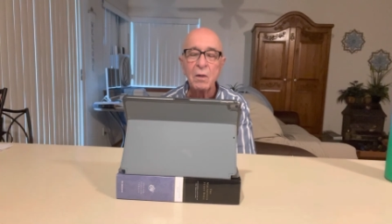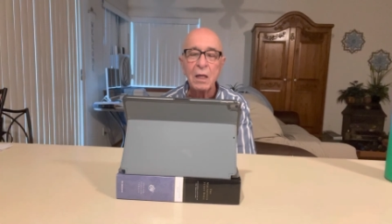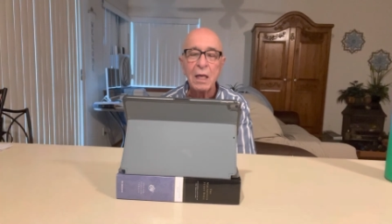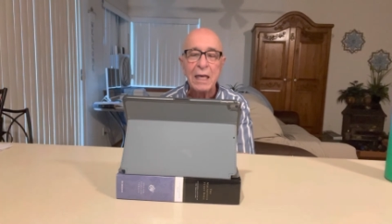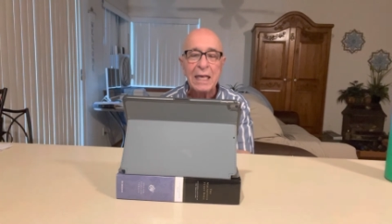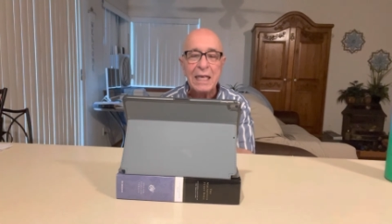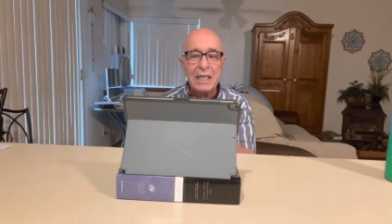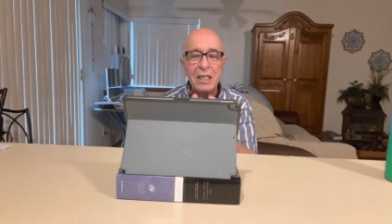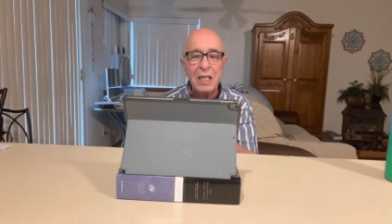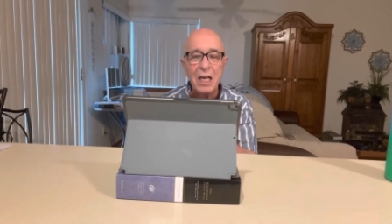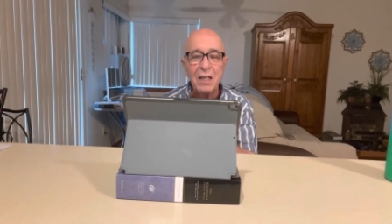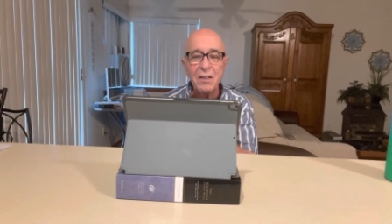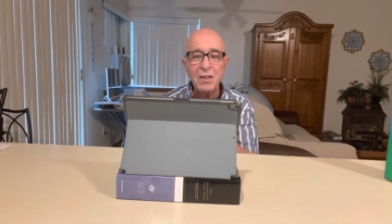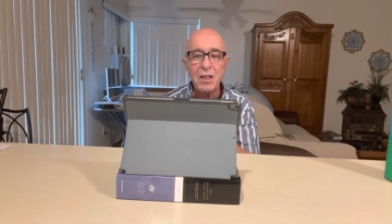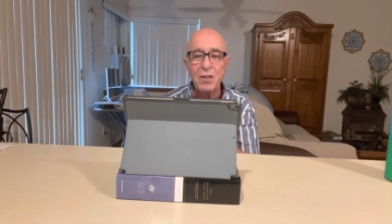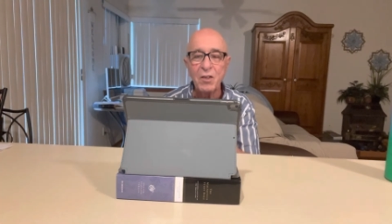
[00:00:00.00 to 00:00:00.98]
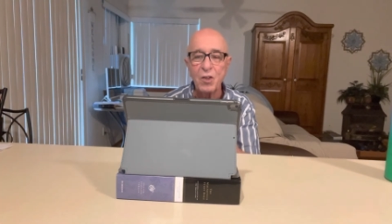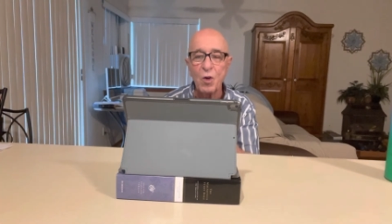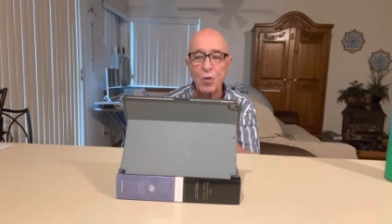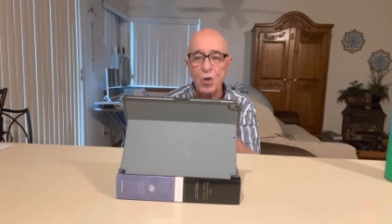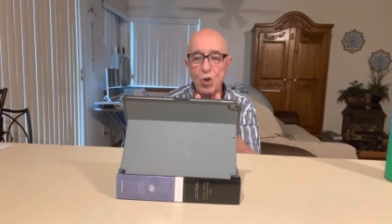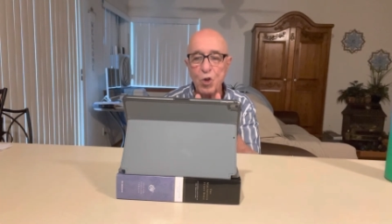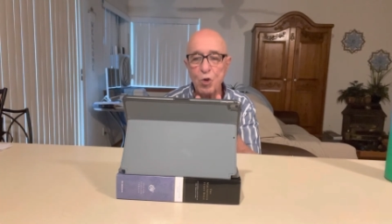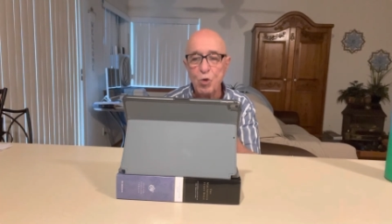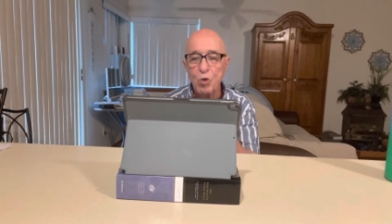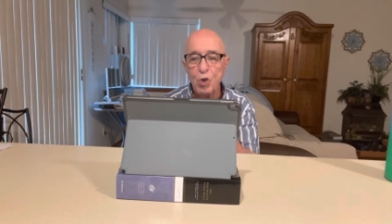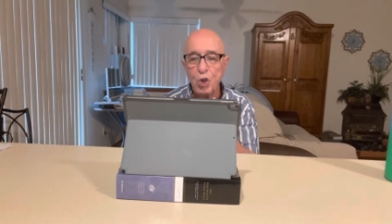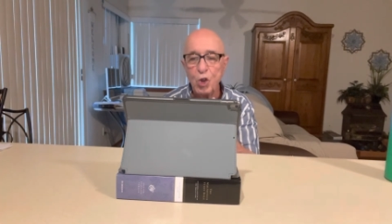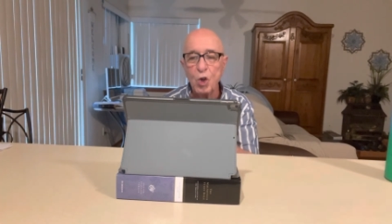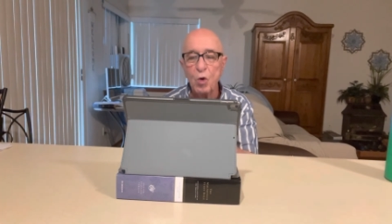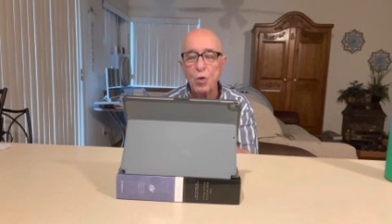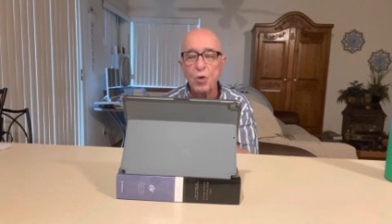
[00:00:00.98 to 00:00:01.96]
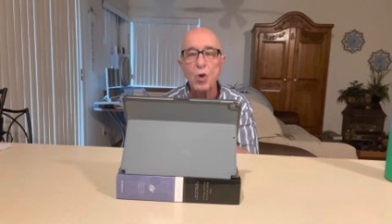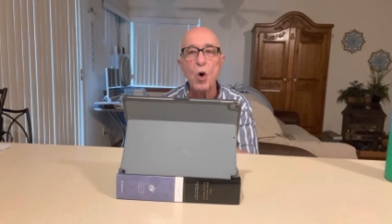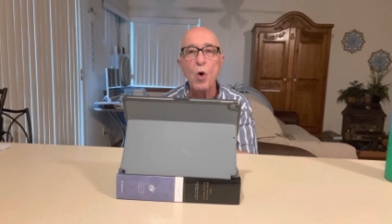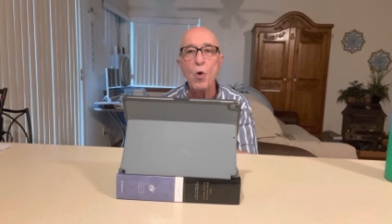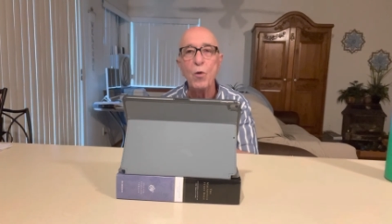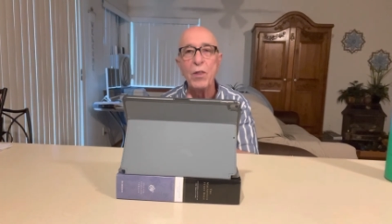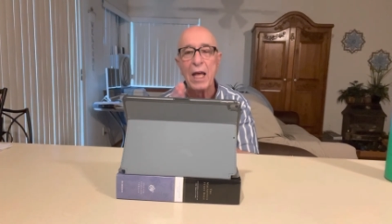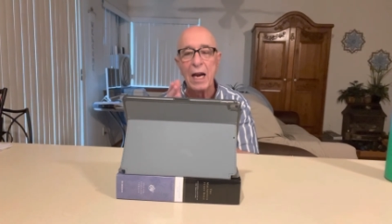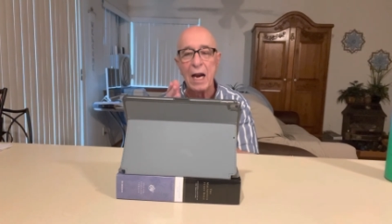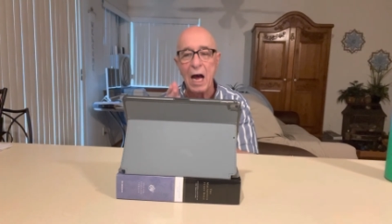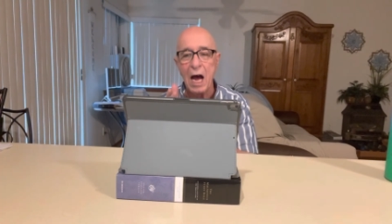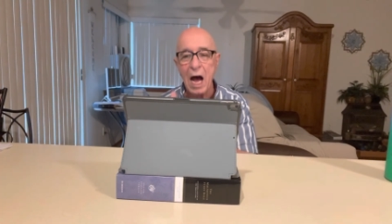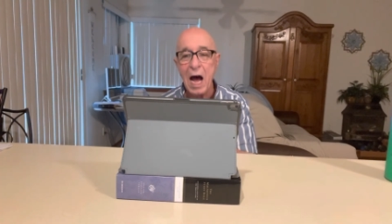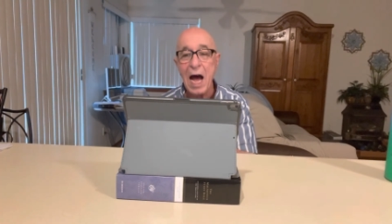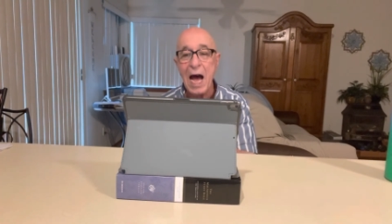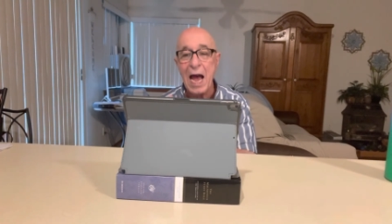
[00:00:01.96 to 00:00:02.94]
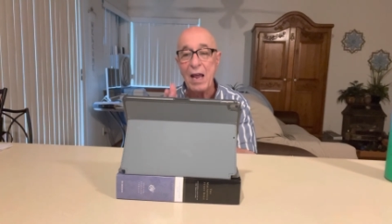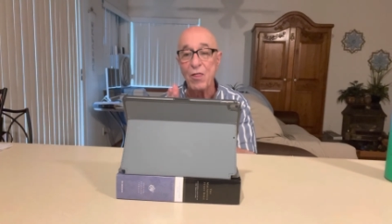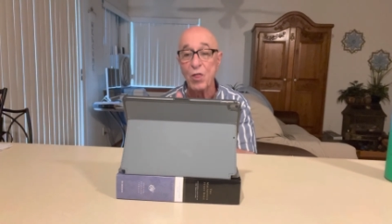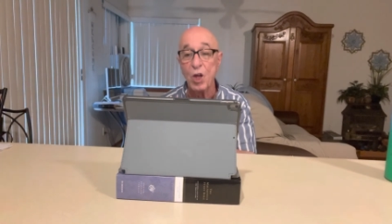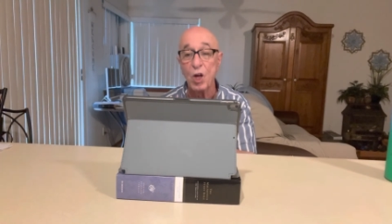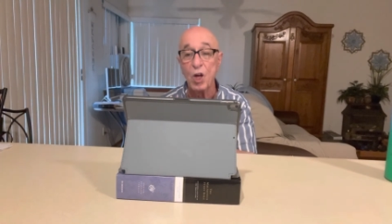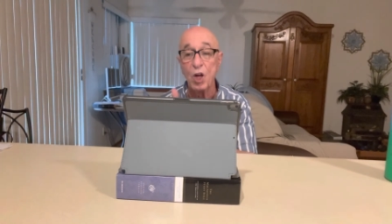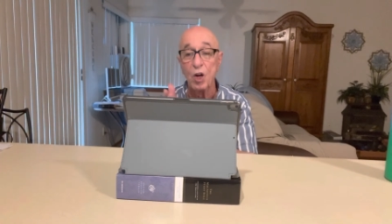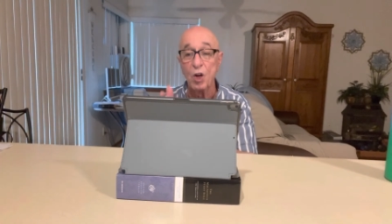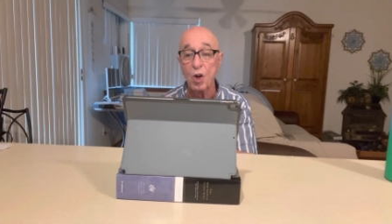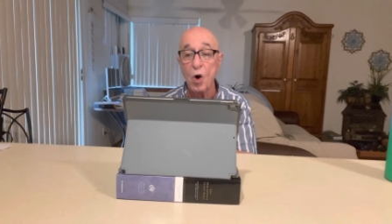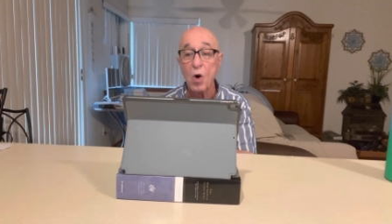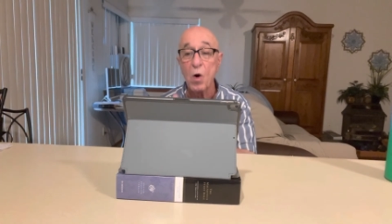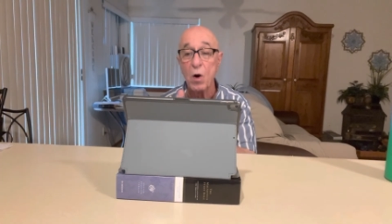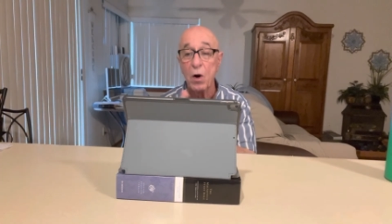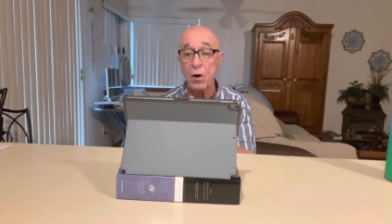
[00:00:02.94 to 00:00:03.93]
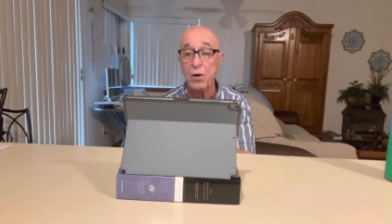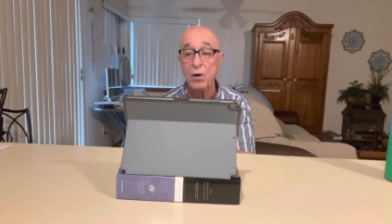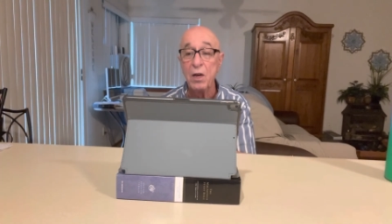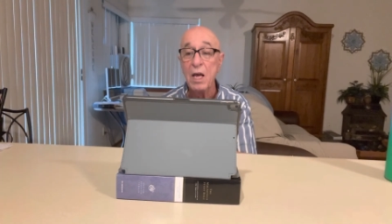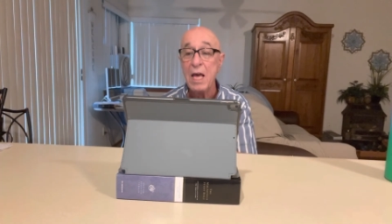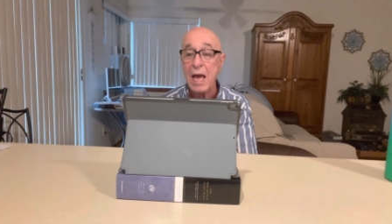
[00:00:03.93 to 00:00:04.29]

He does it so you shall know that I, the Lord,